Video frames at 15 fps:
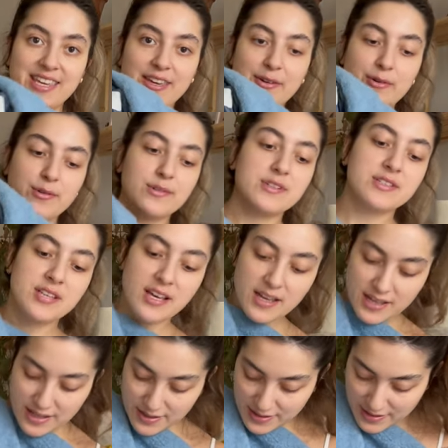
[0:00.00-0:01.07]
cute
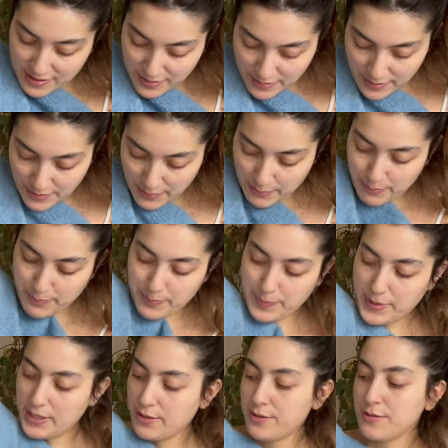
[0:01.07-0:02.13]

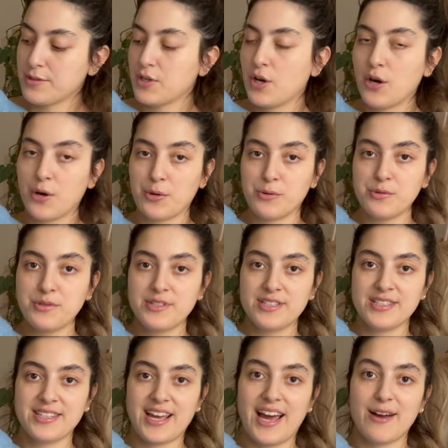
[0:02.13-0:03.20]
blue coat.
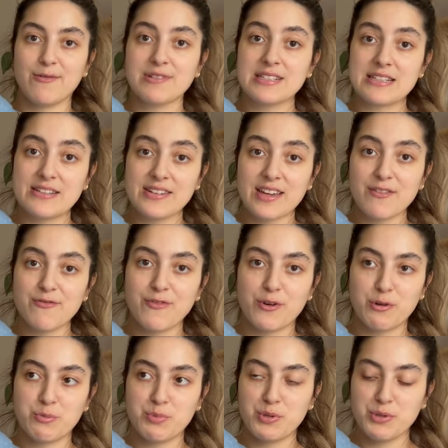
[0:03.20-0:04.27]
I was looking
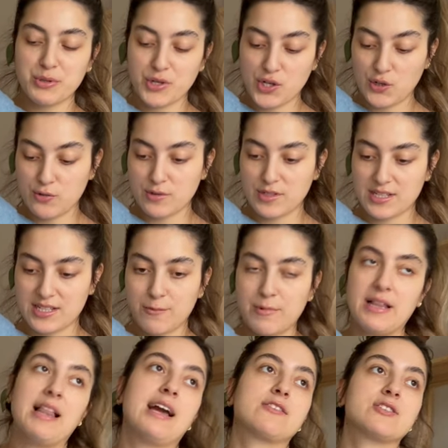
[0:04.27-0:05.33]
for a blue coat,
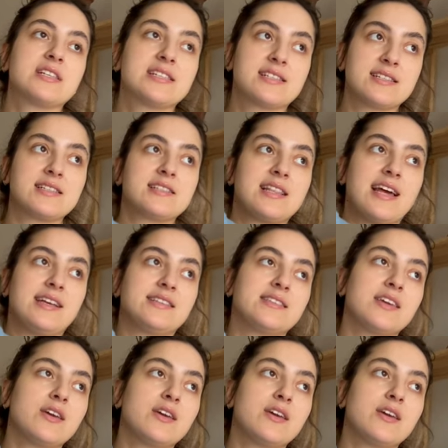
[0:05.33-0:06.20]
well actually since last